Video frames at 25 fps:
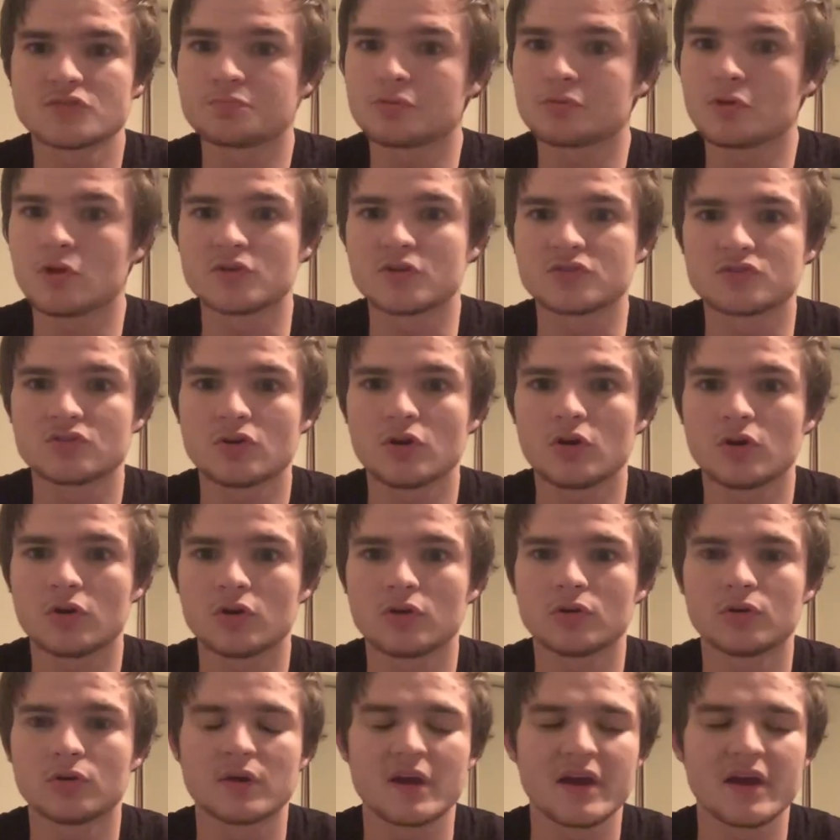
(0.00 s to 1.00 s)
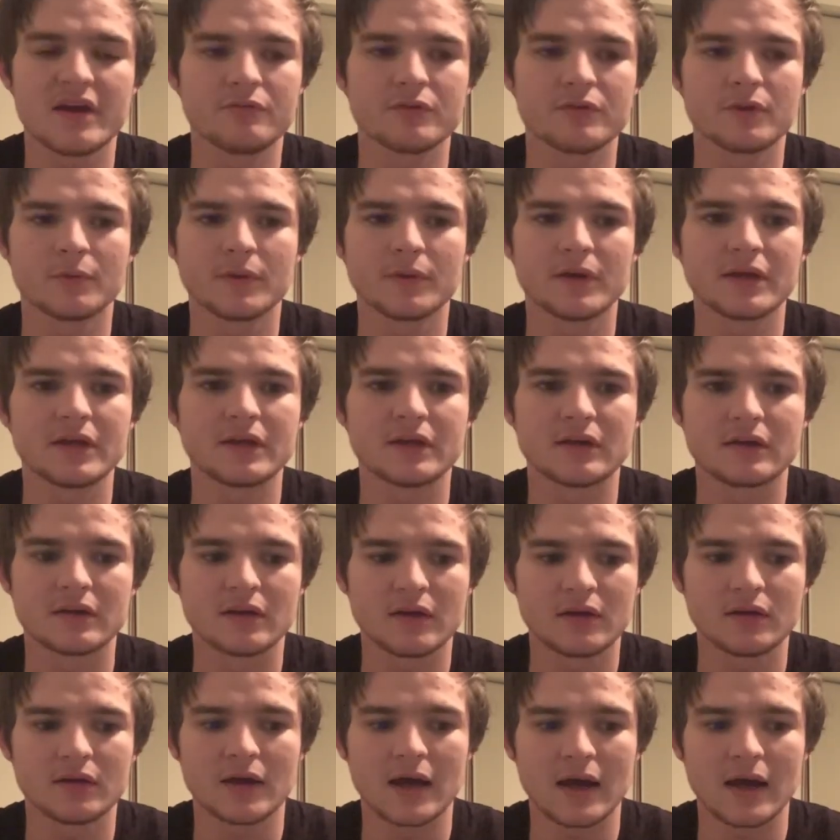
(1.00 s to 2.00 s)
Brian Toto, every week,
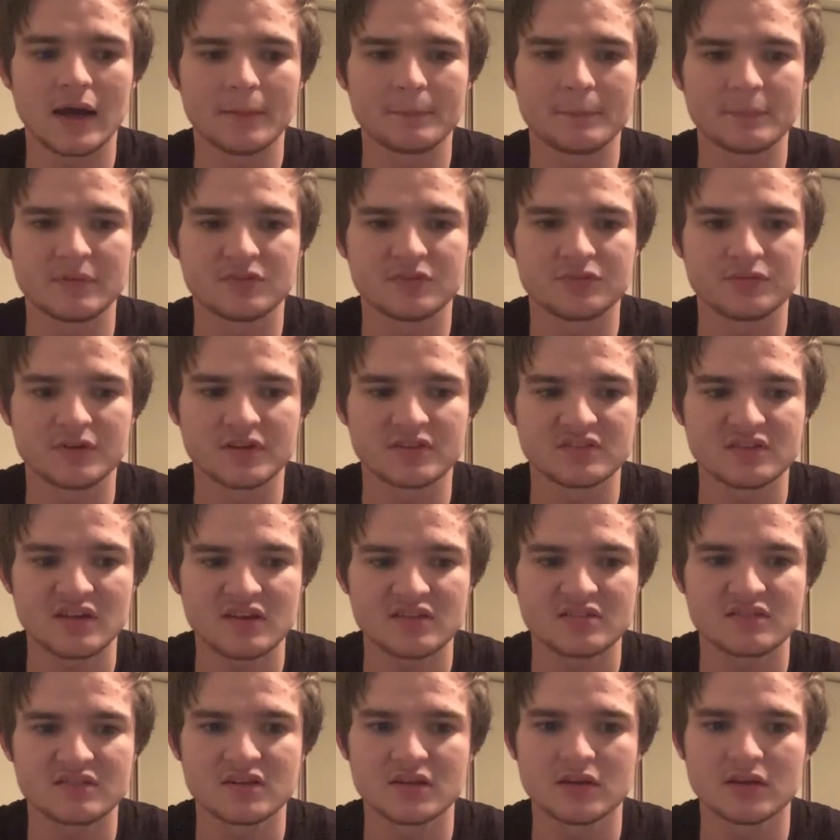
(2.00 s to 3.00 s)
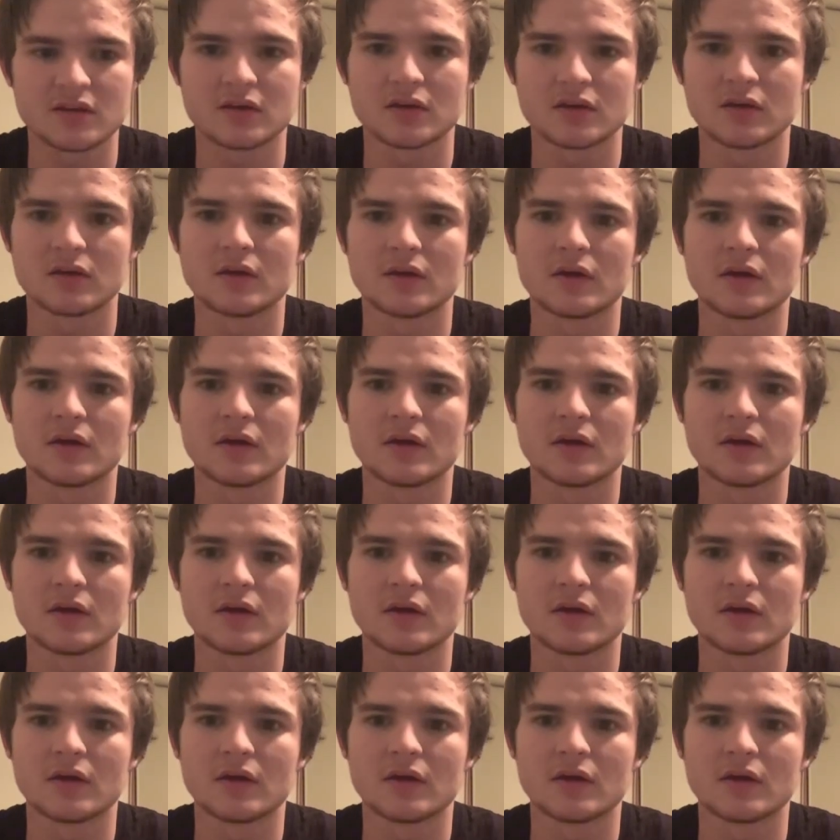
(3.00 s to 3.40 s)
he's fantastic.